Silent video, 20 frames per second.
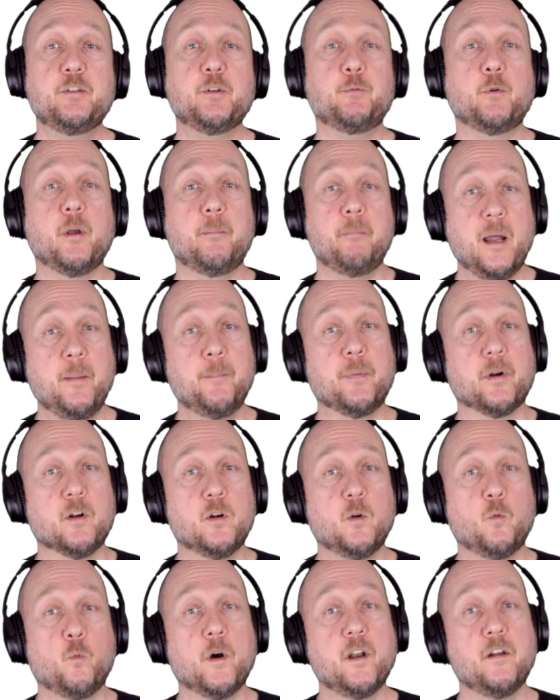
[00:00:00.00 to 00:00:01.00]
to
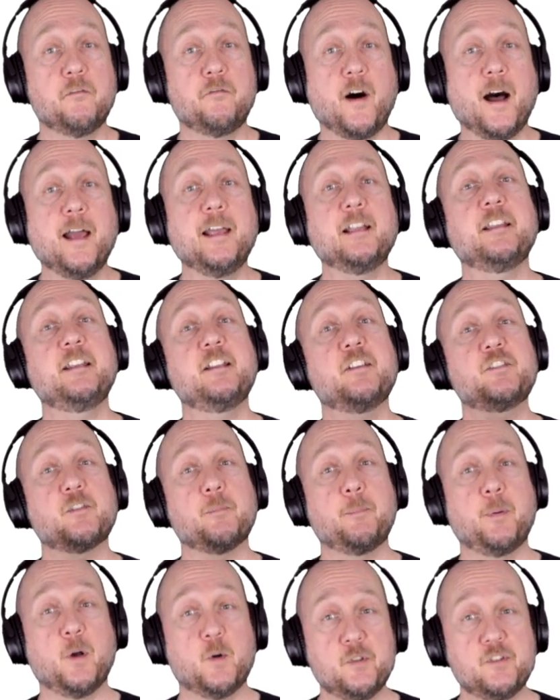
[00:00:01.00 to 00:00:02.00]
remember what a violin is
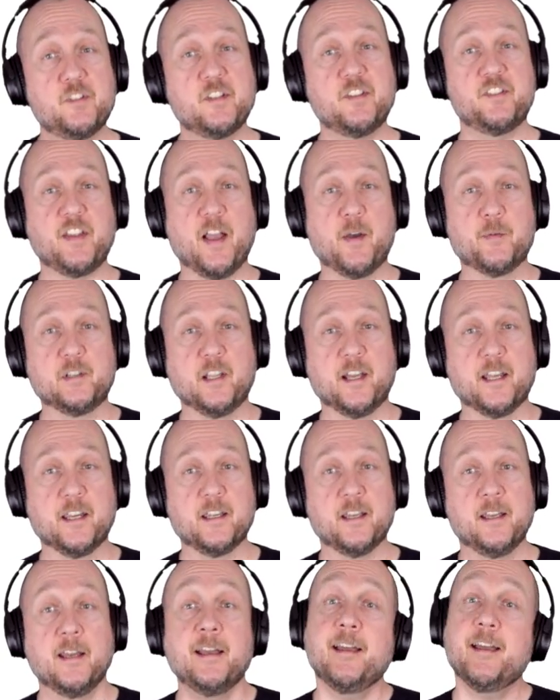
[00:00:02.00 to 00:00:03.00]
supposed to sound like,
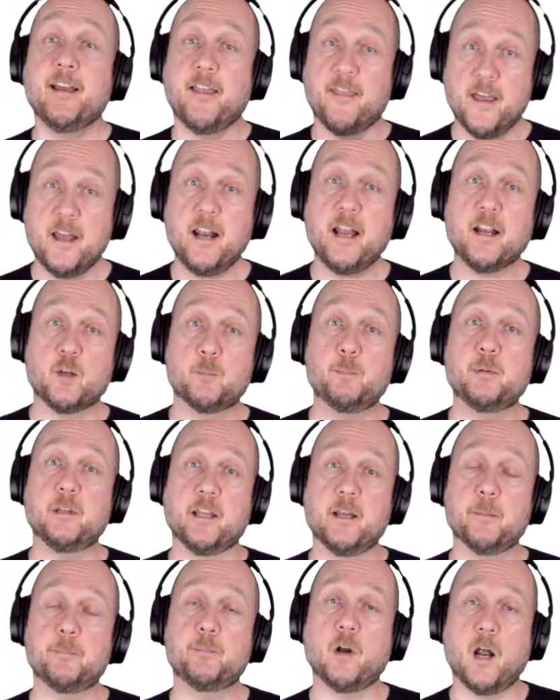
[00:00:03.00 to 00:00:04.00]
then I could play
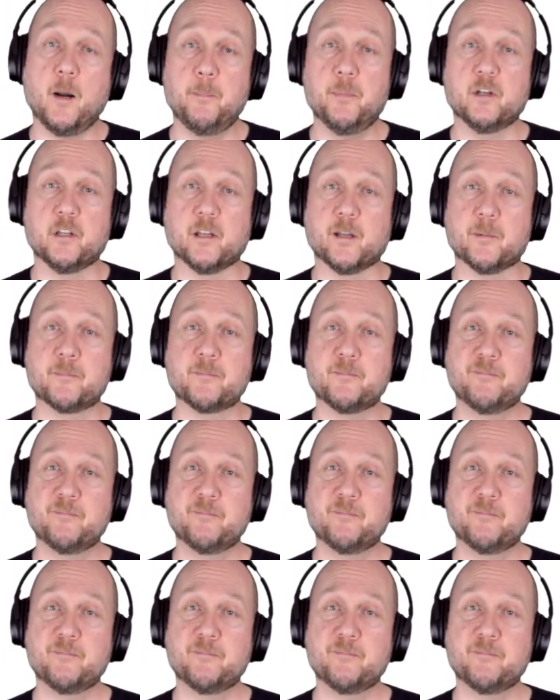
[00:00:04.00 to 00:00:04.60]
it properly.